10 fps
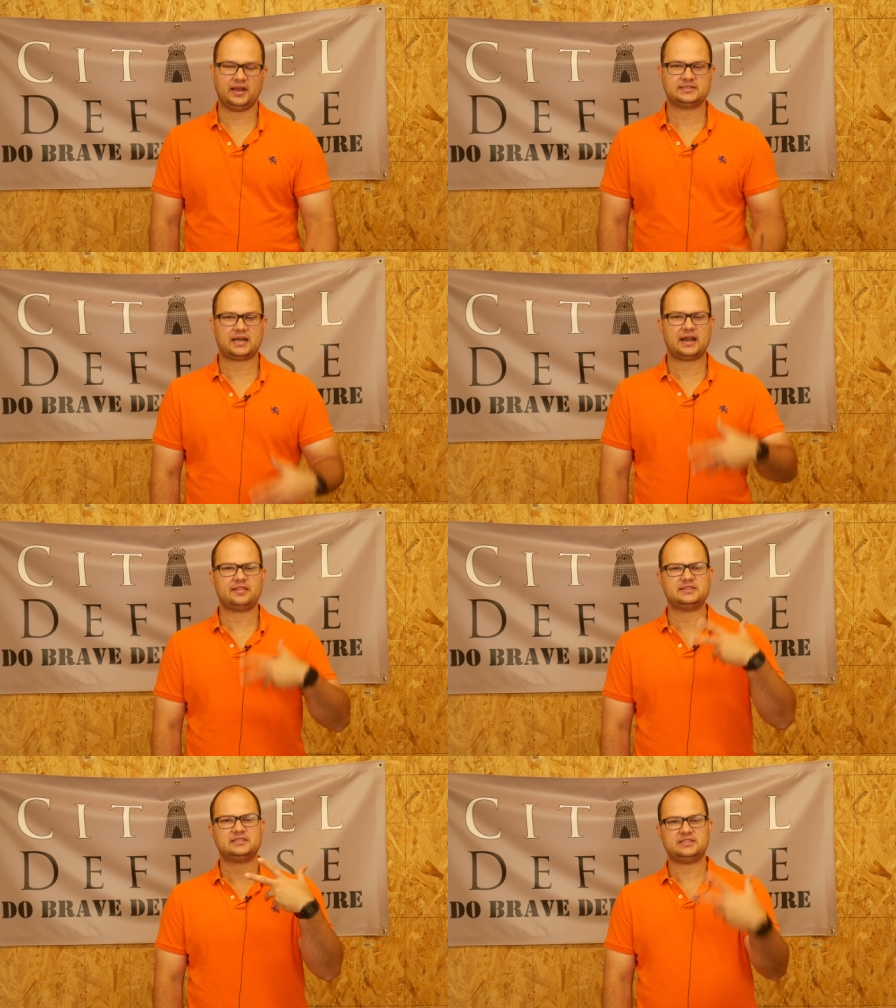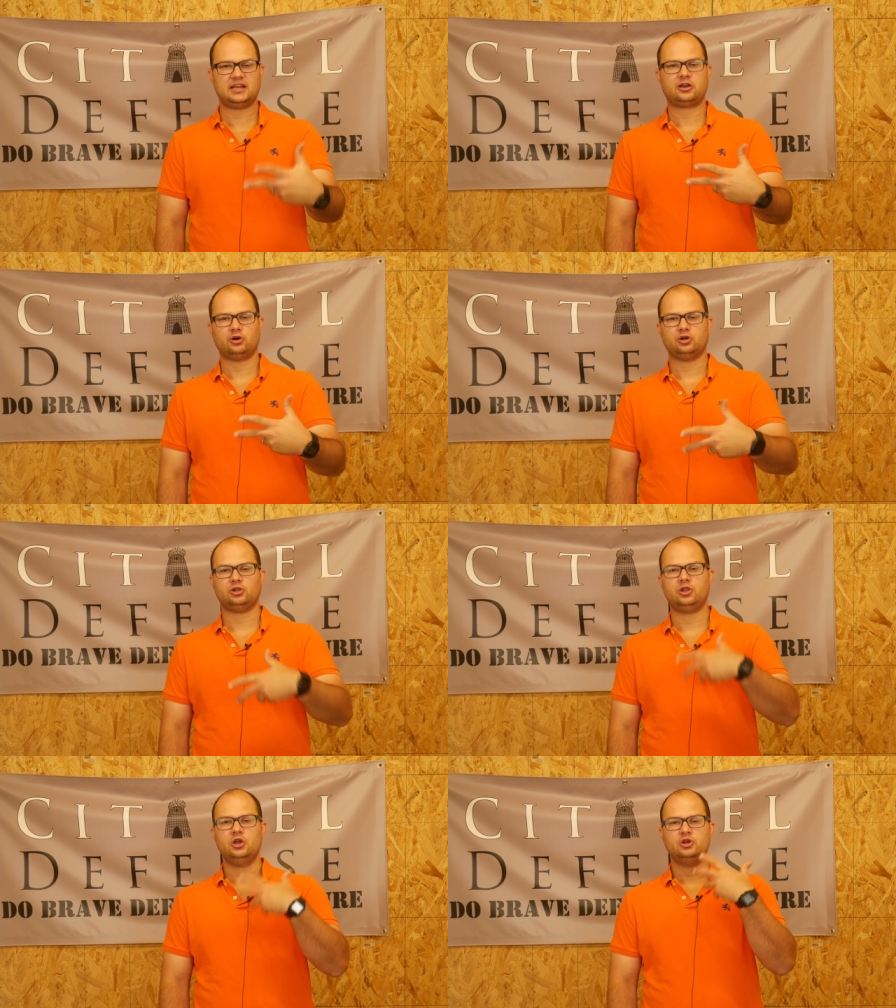And it's kind of this
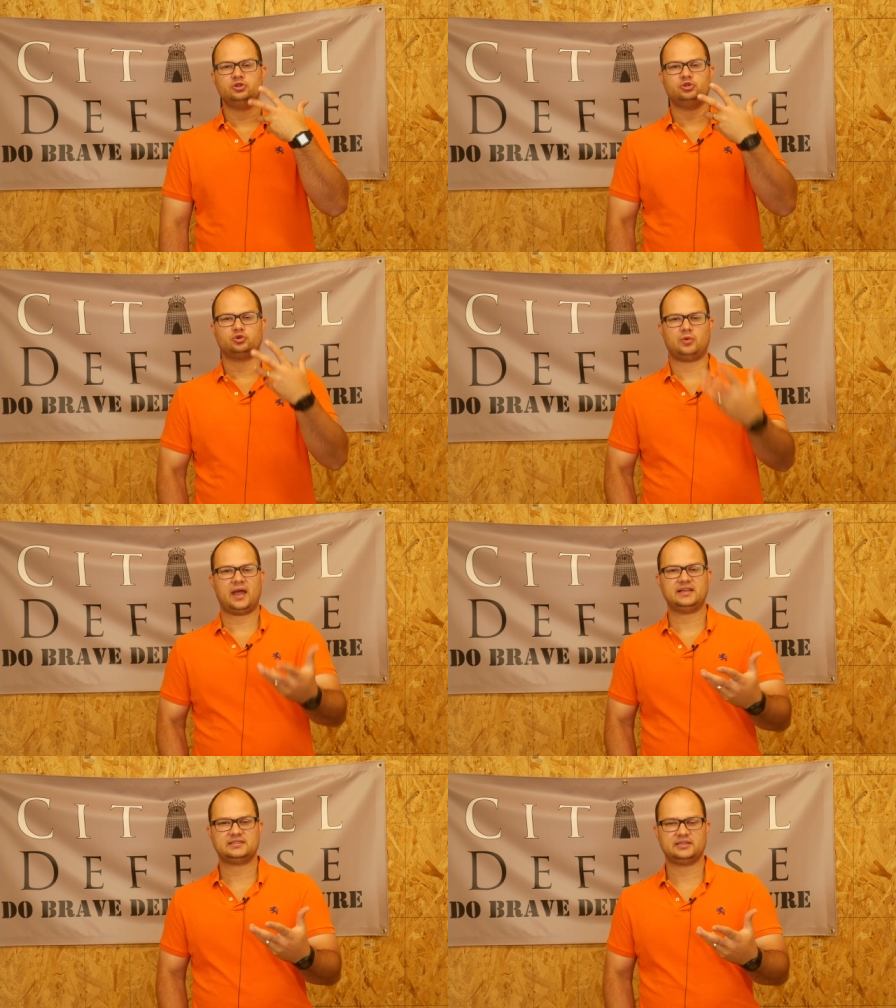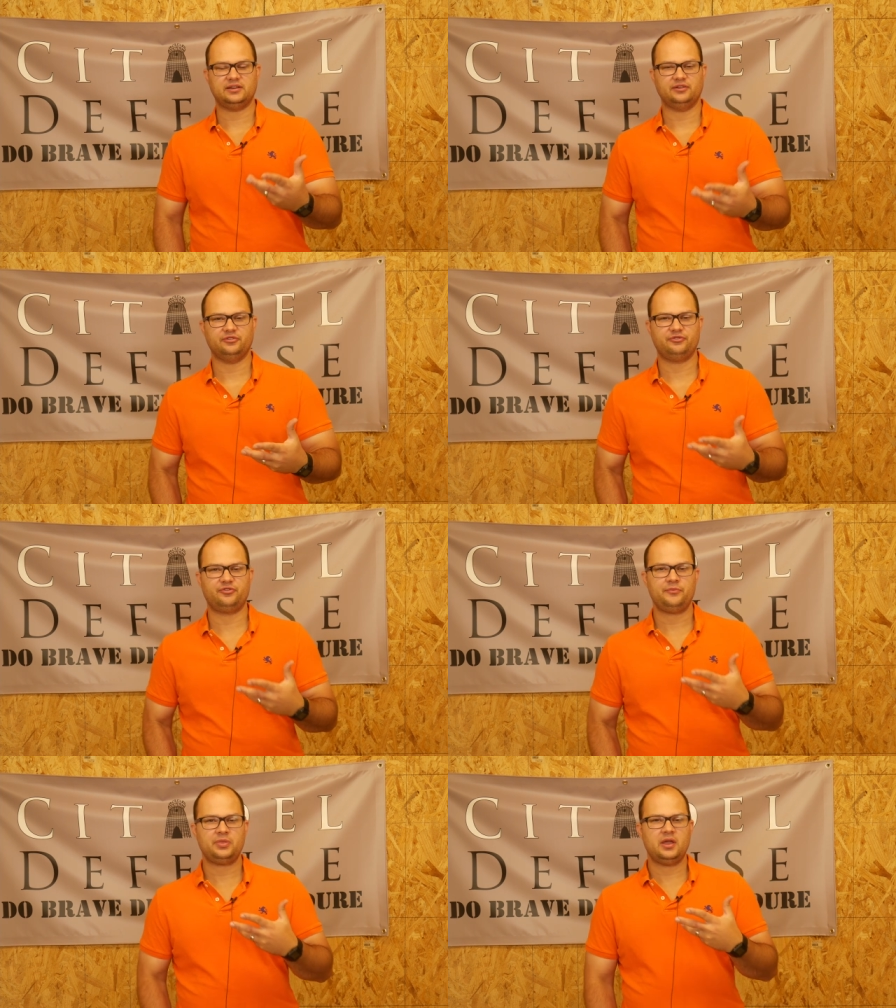cynical,
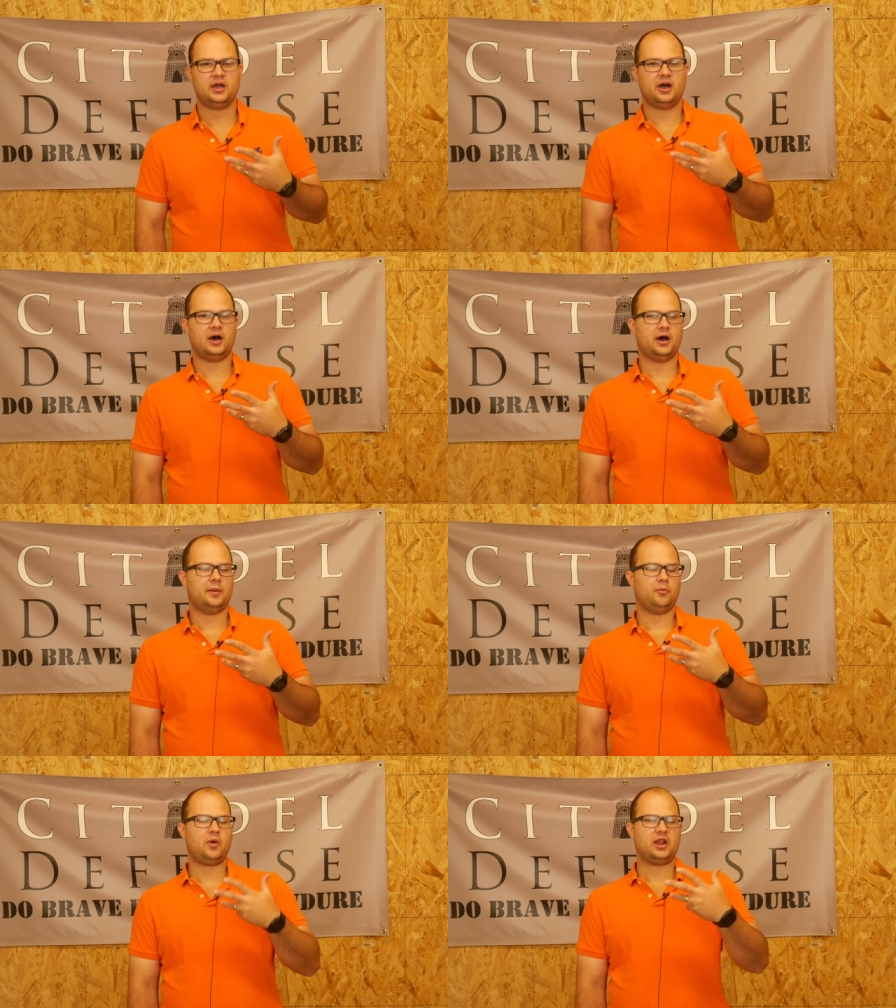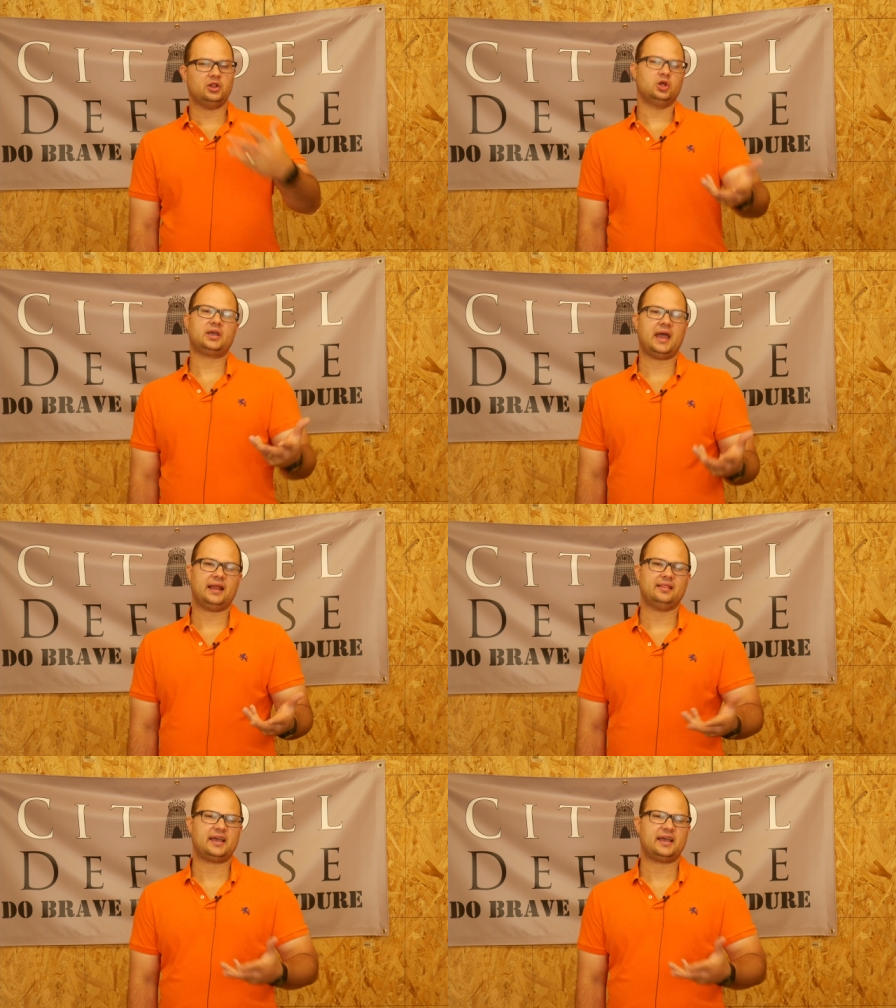derisive um, way to look at it.